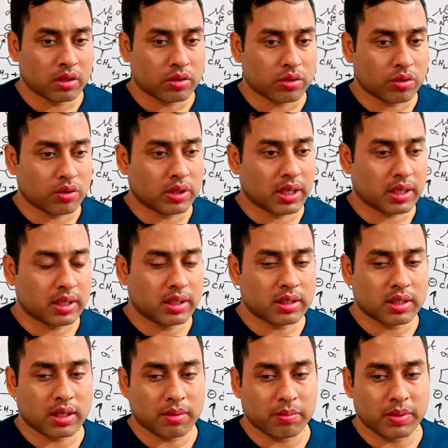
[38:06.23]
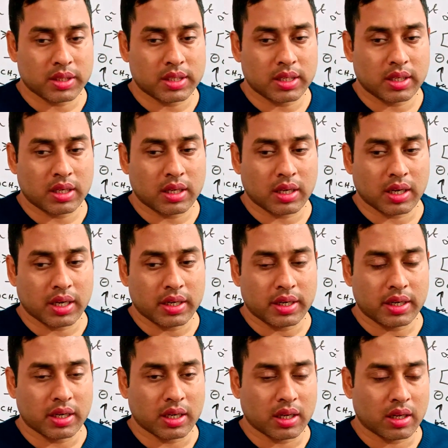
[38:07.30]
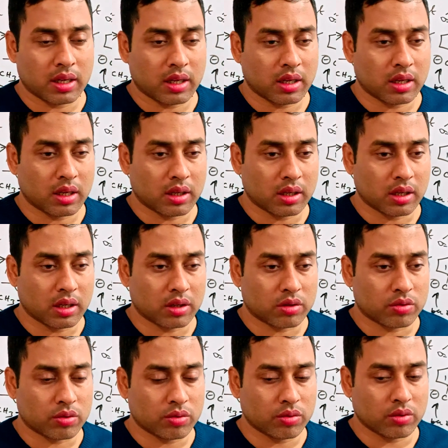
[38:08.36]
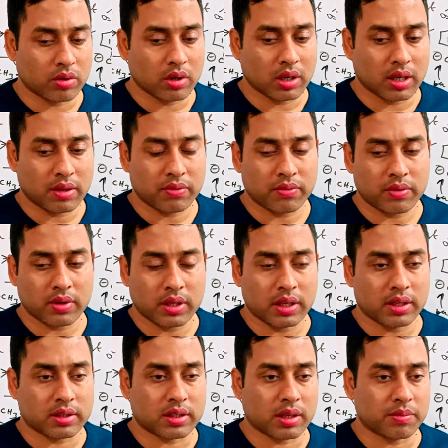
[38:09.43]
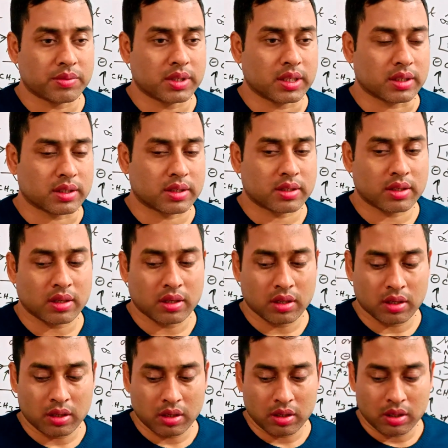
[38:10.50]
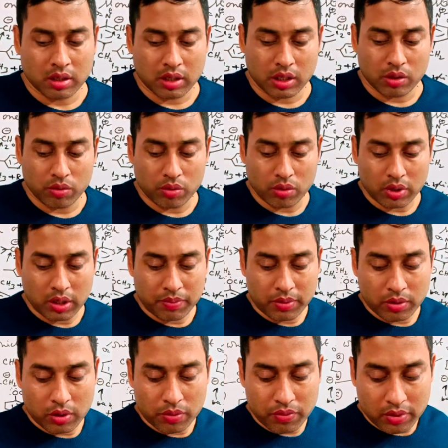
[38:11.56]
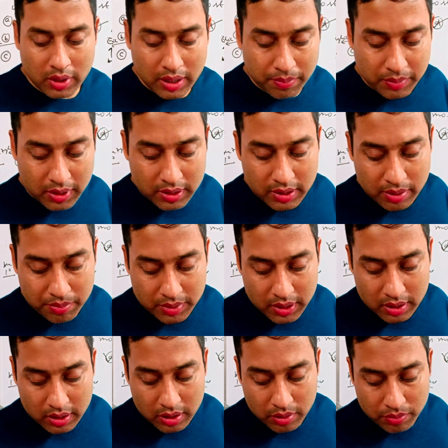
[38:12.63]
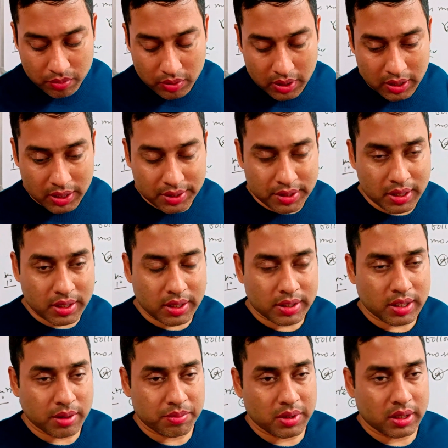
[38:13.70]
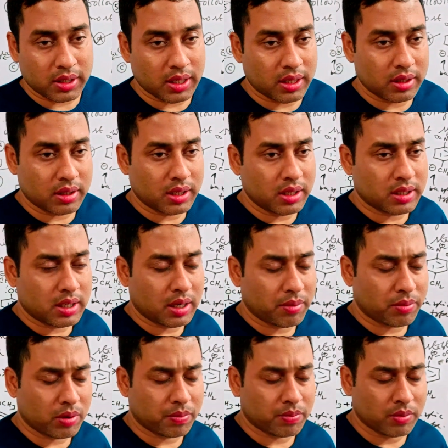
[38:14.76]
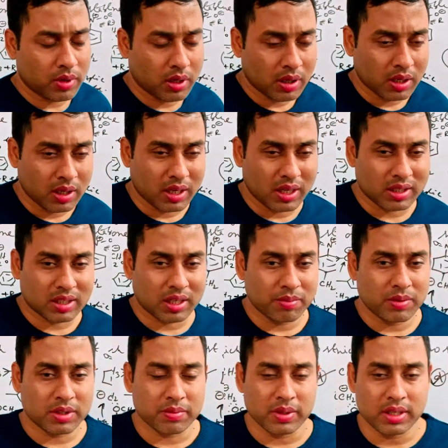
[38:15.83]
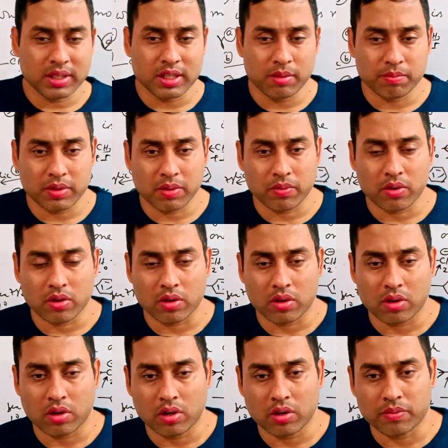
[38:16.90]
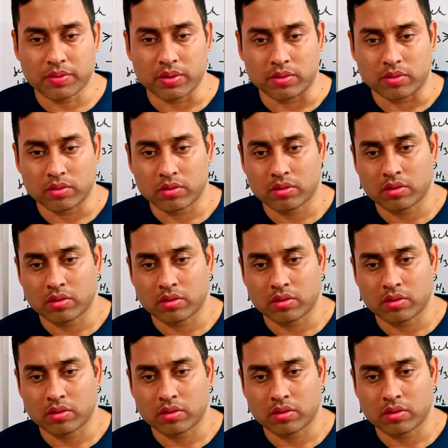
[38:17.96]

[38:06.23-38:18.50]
So that is the basic idea to love a subject. If you love the subject, if you understand the subject, then this type of exam is very simple for all of you.